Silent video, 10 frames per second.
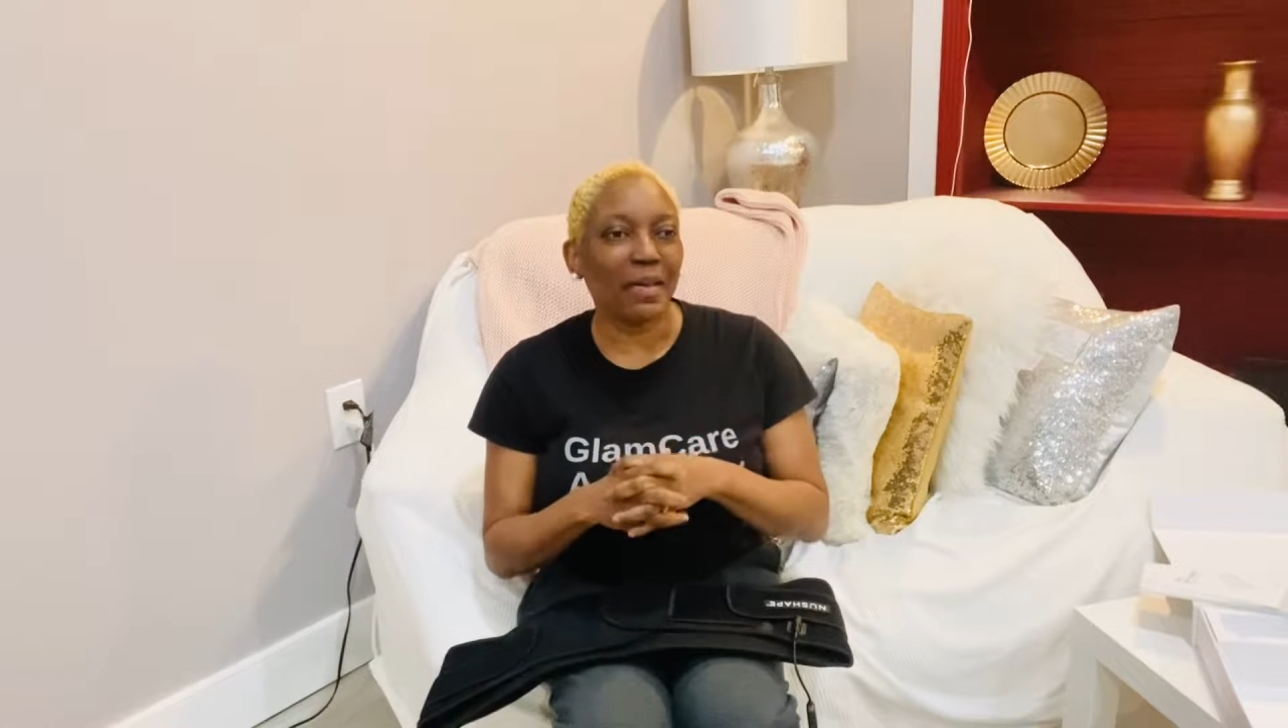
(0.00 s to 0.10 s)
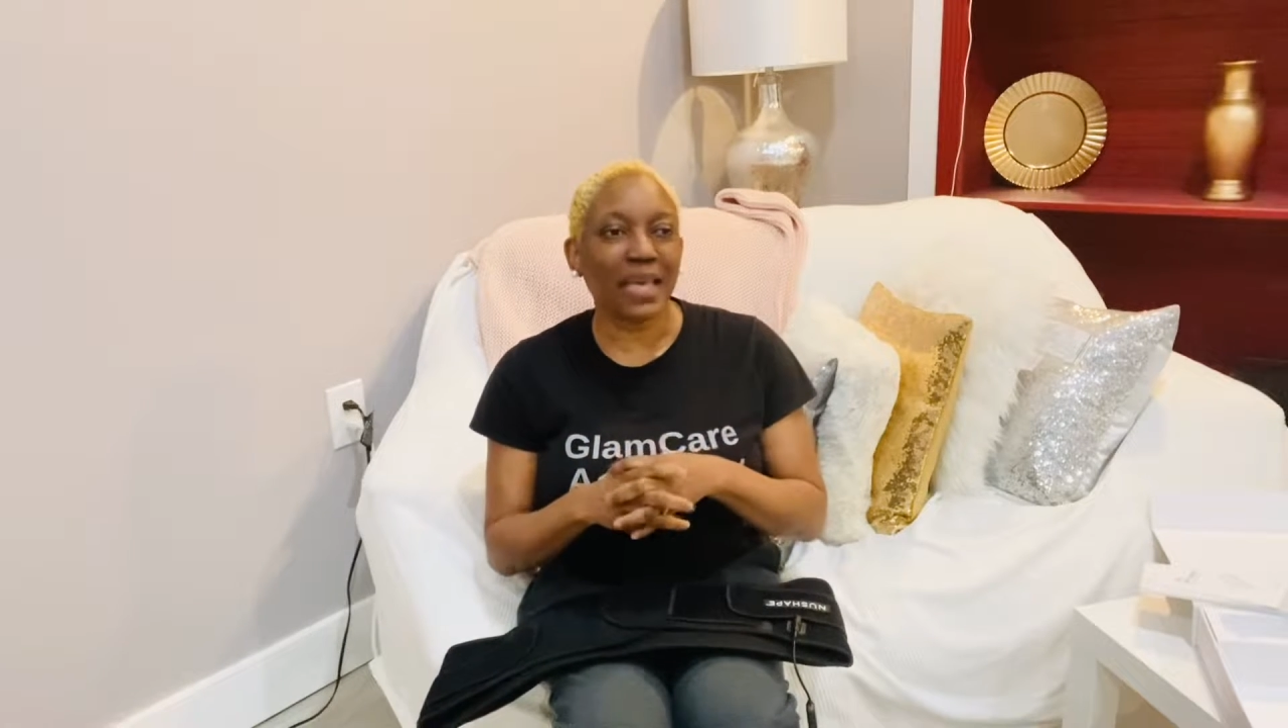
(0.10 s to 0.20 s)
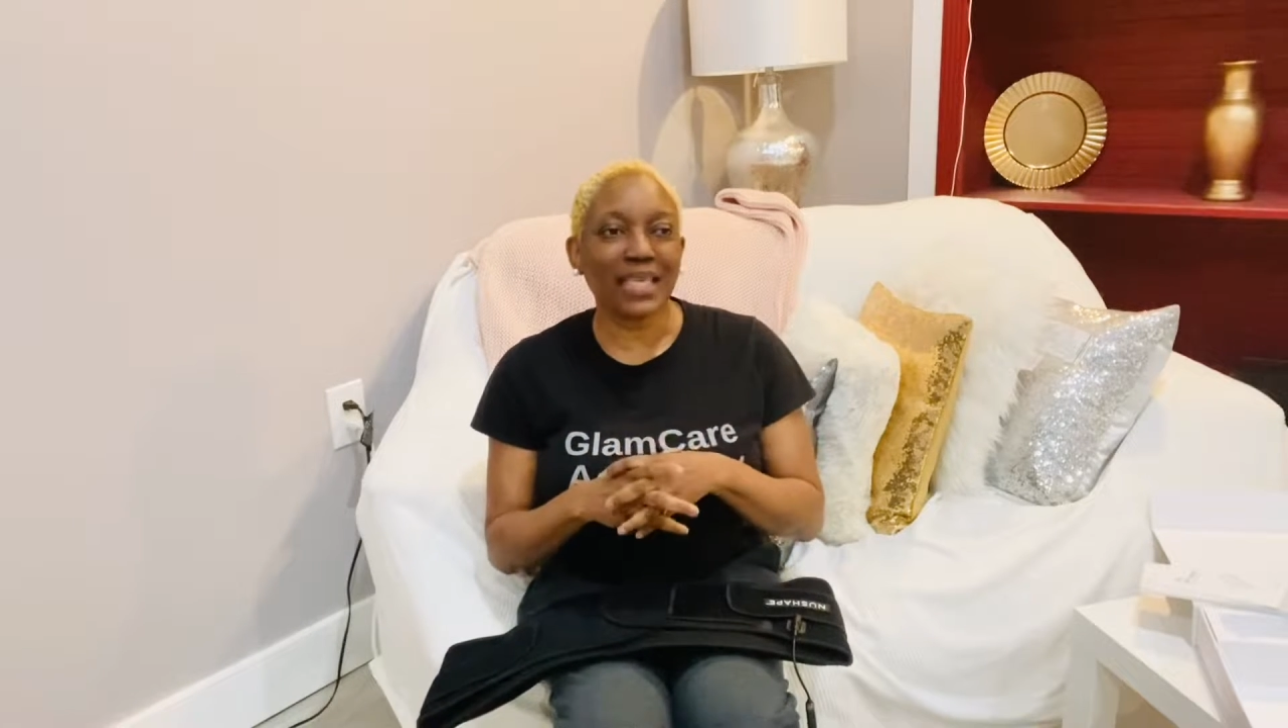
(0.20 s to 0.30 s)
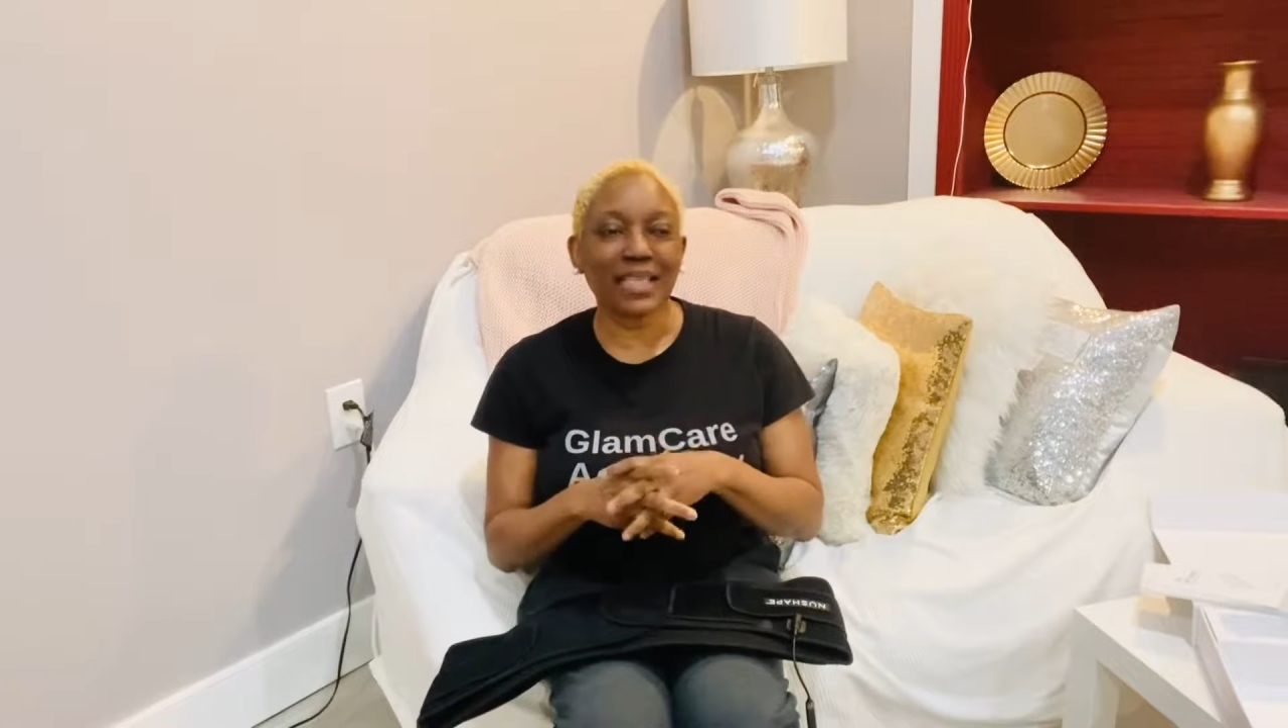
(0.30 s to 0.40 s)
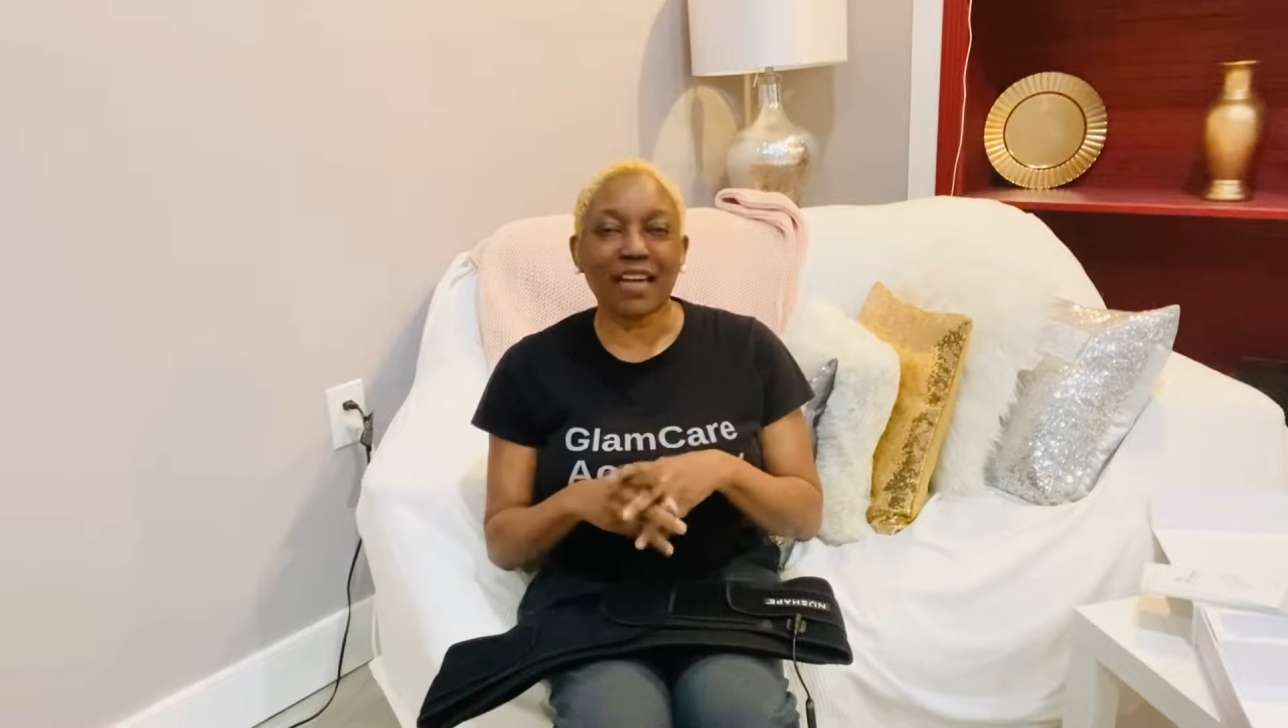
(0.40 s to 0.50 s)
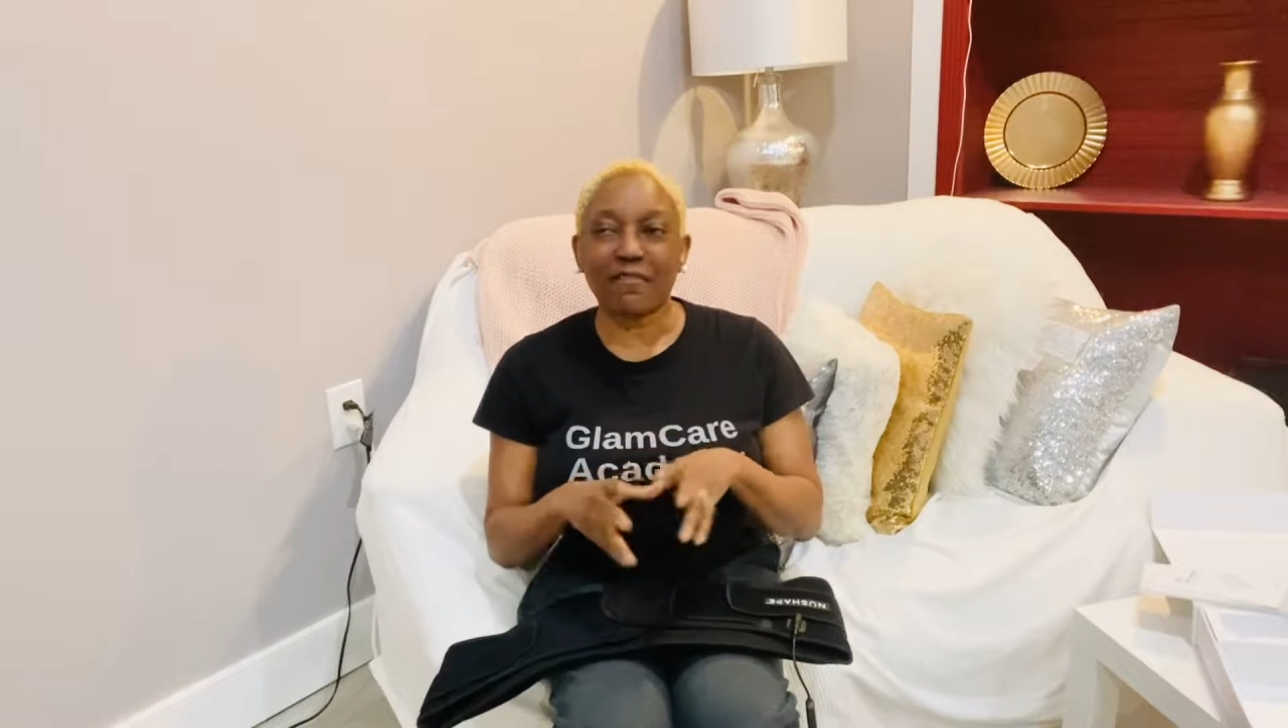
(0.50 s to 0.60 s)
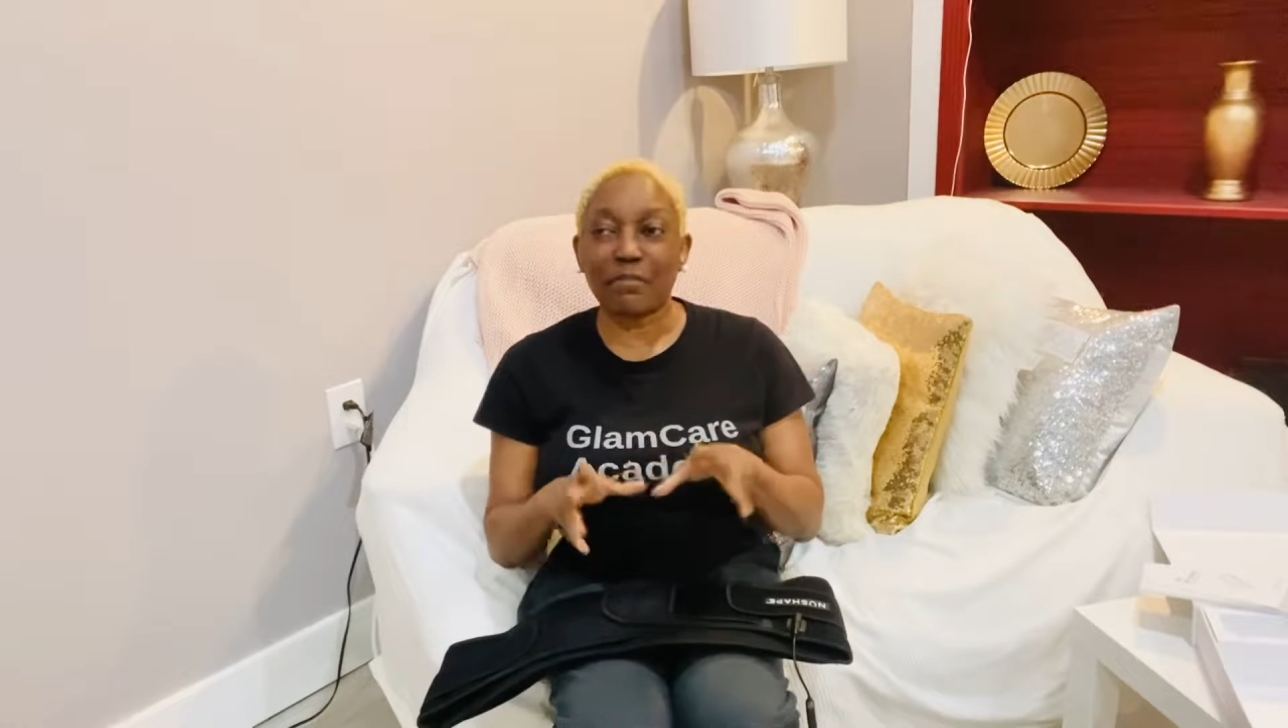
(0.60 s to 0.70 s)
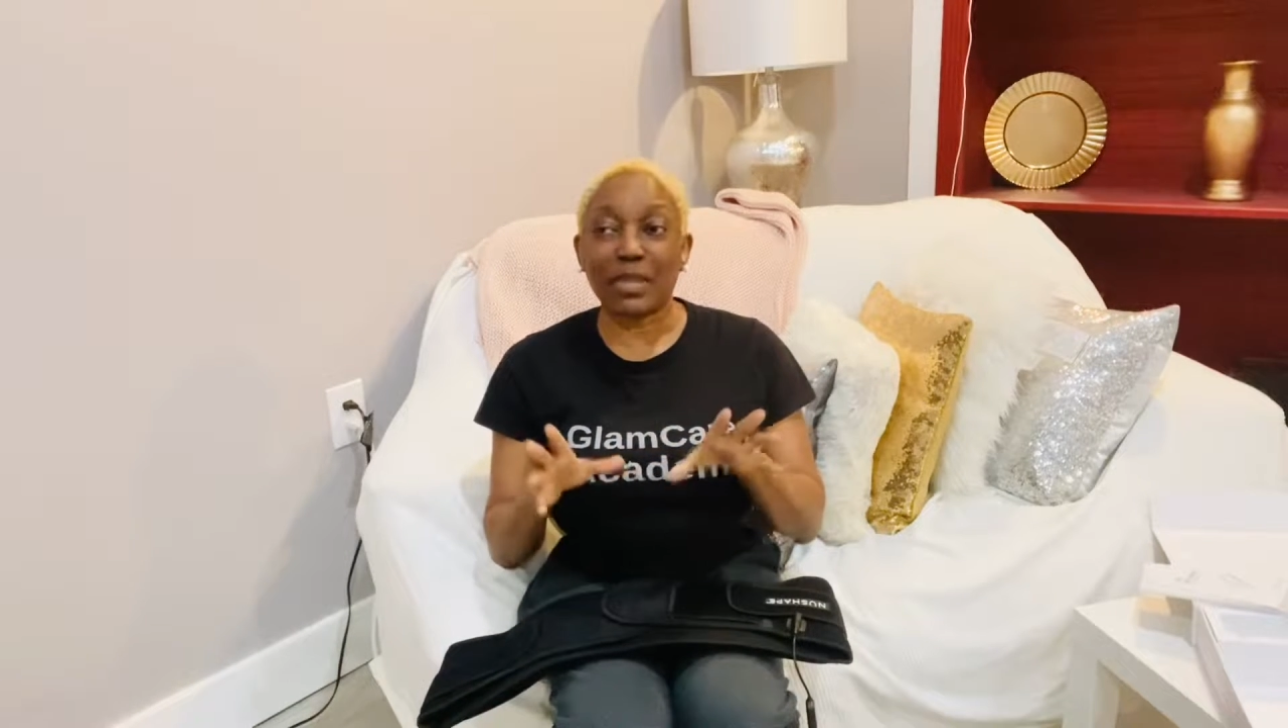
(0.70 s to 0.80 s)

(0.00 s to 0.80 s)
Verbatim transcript: because I've